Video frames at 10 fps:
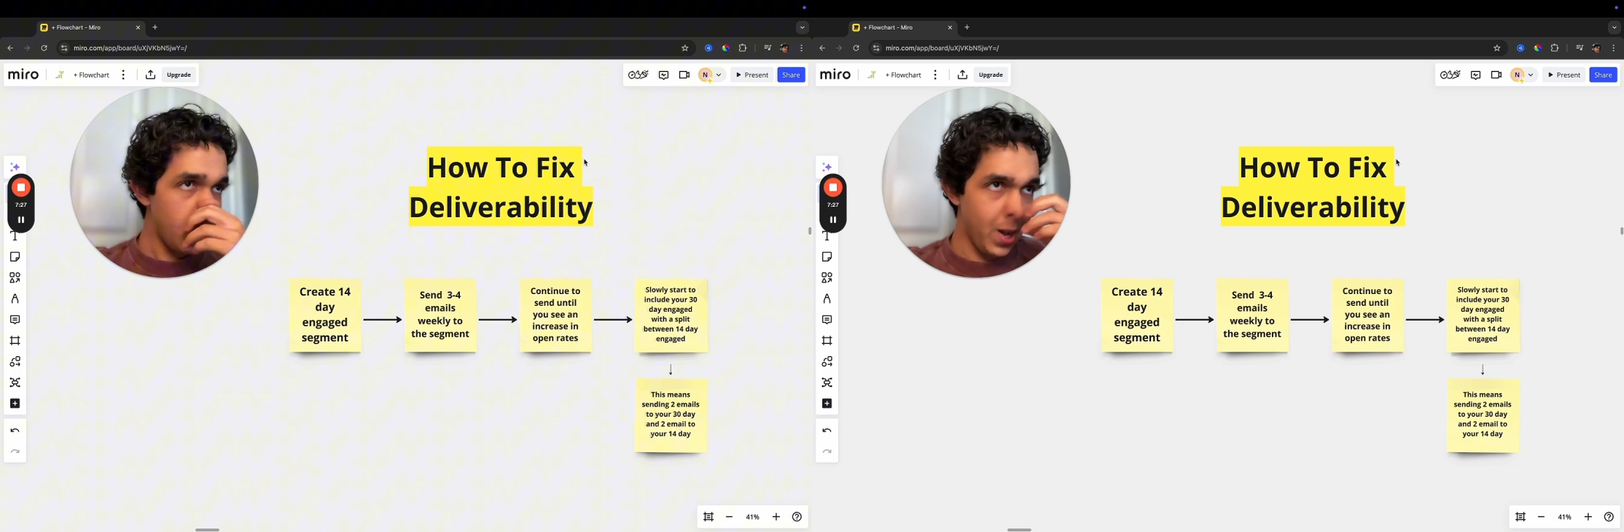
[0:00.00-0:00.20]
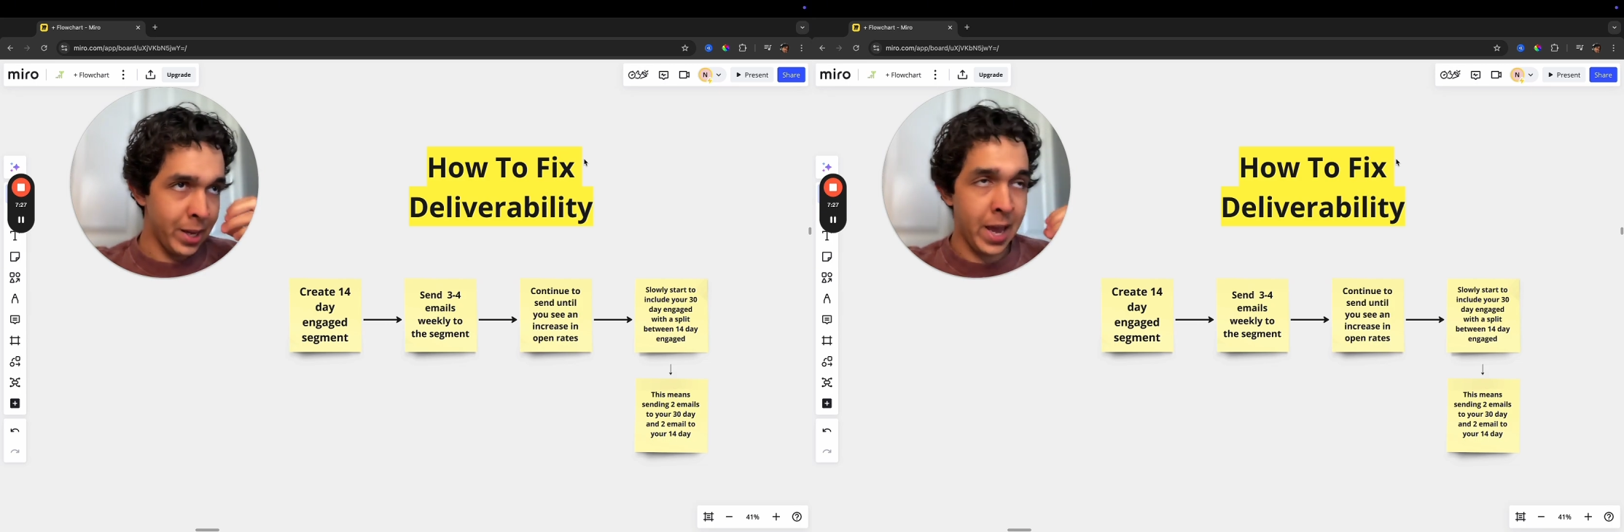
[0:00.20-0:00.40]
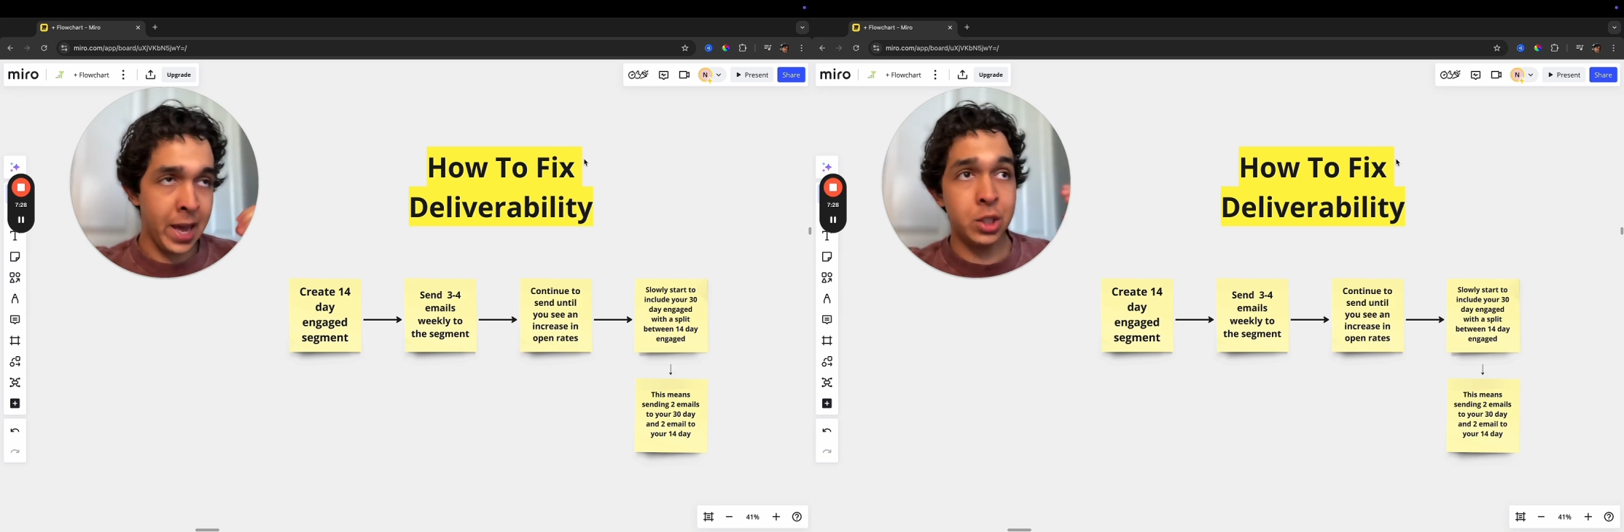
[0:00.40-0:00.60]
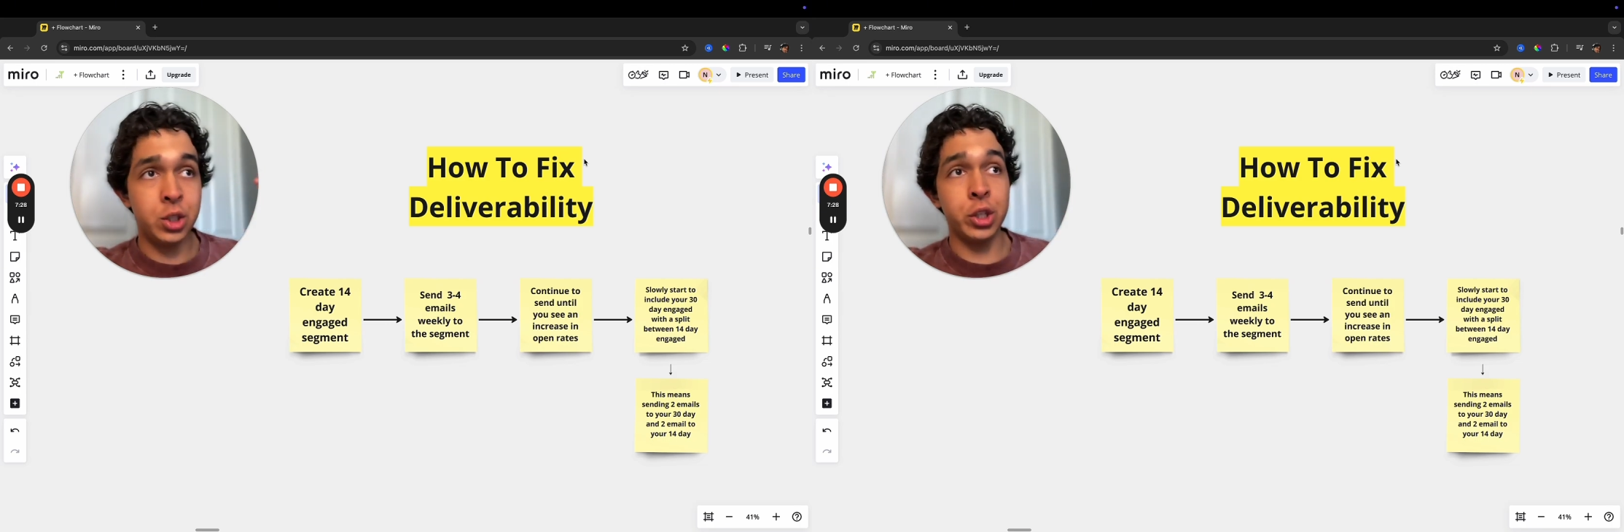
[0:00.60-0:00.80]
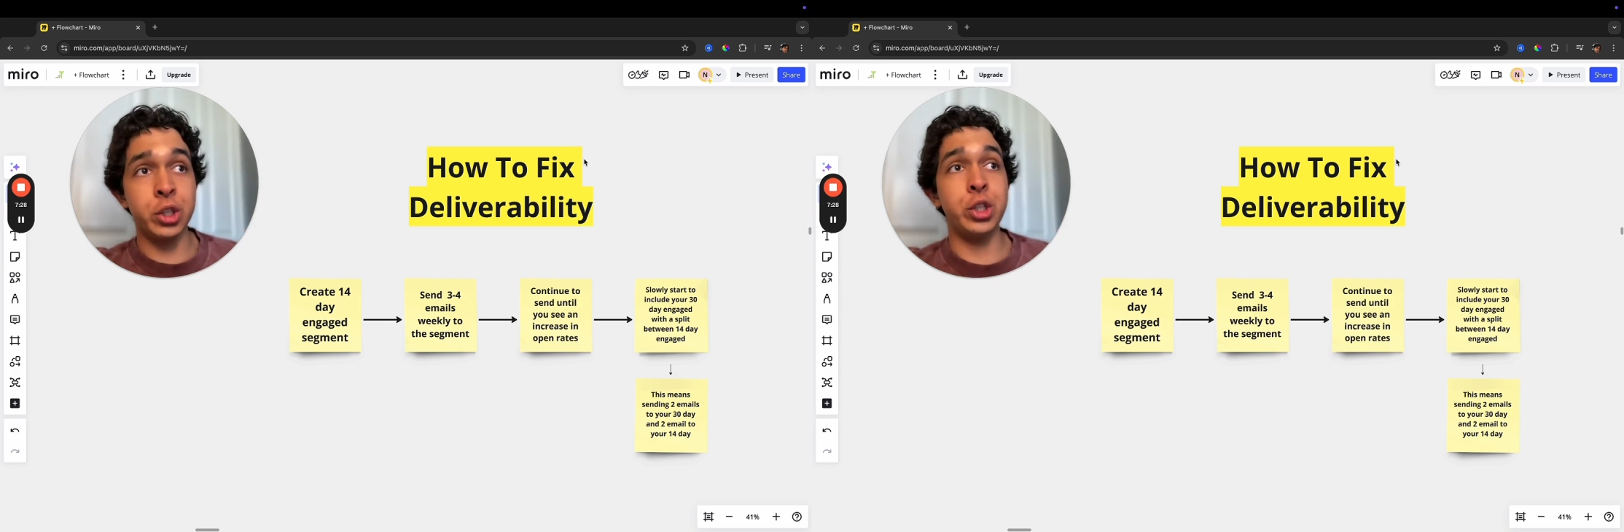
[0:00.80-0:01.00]
again, is
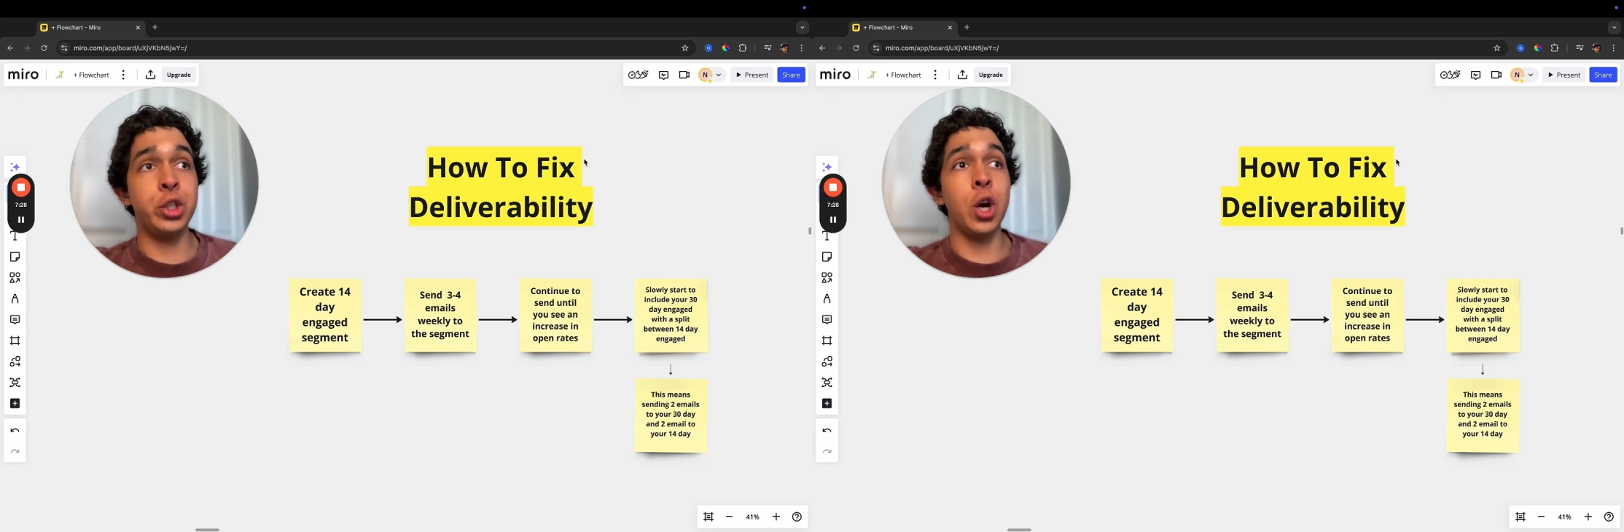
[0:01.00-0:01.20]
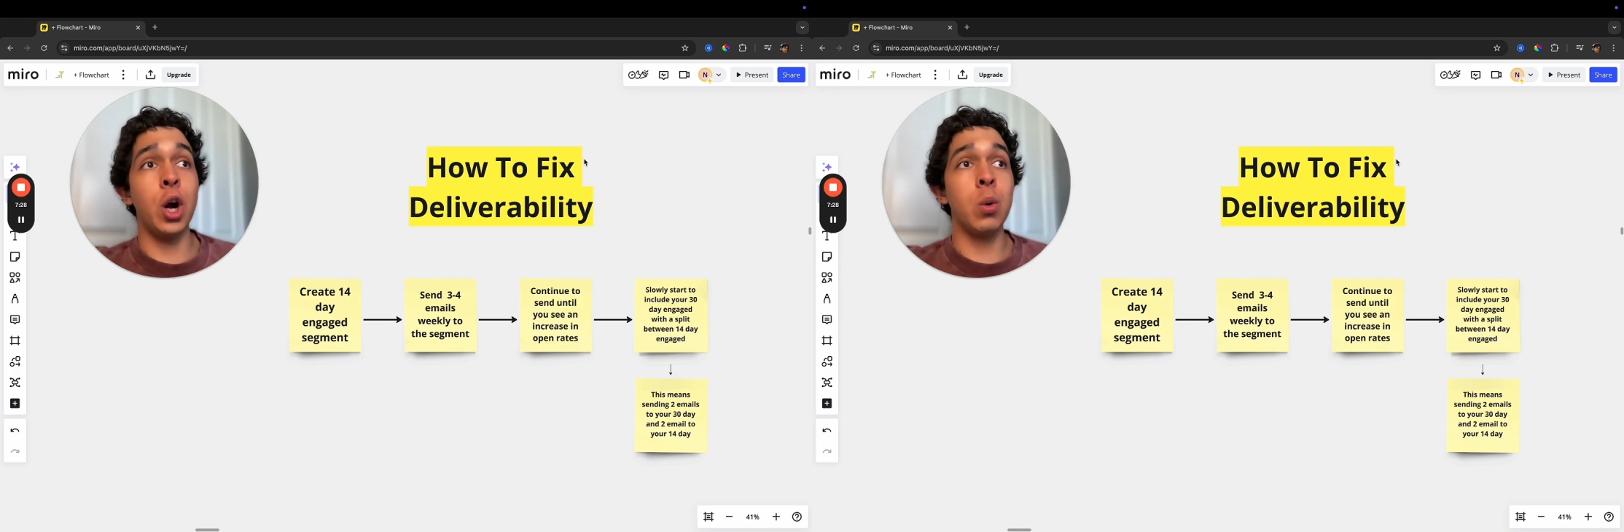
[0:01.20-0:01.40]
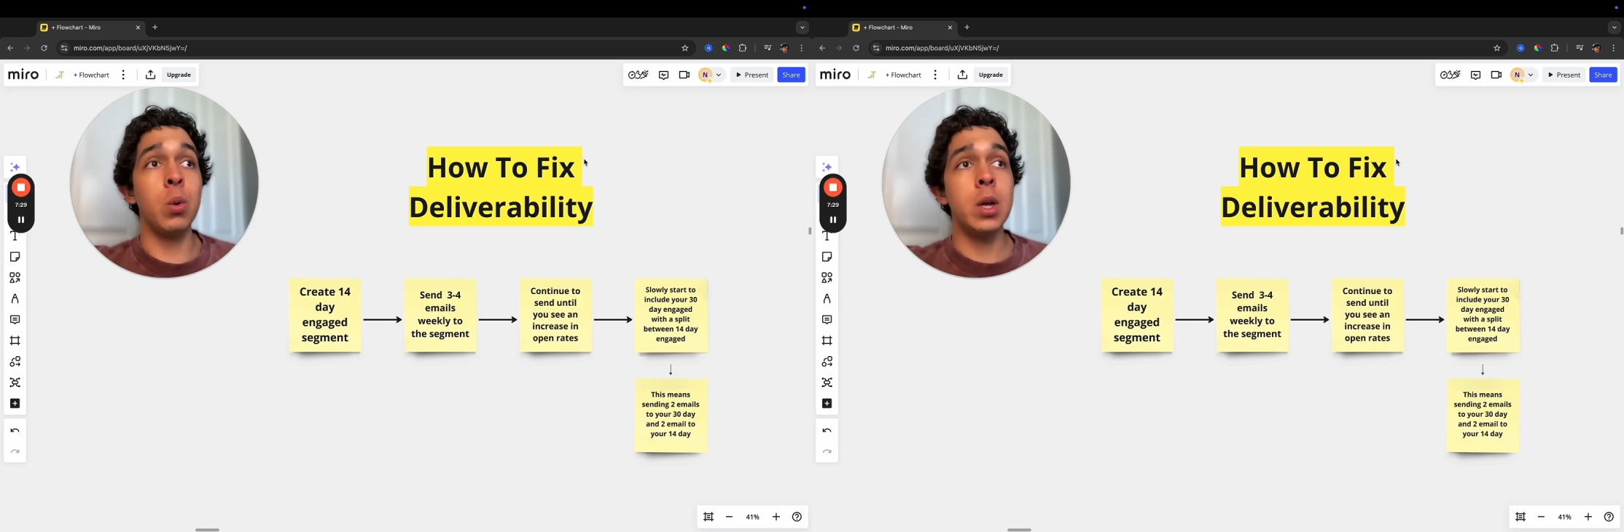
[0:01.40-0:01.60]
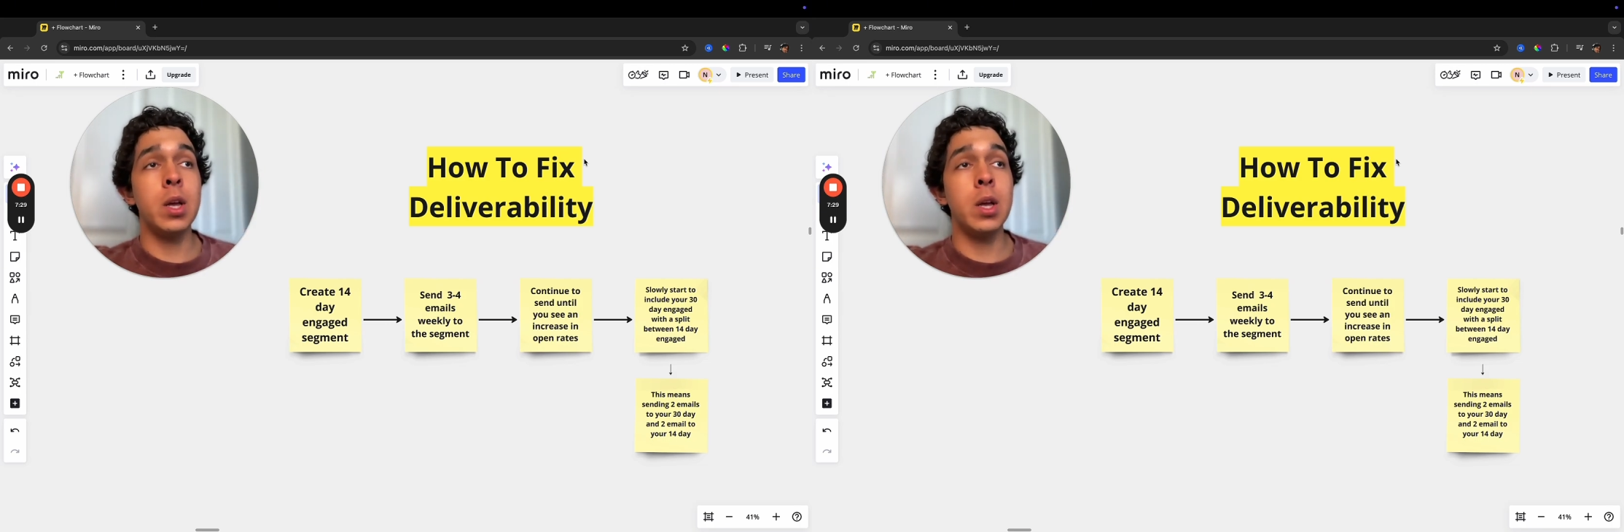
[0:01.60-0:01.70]
just show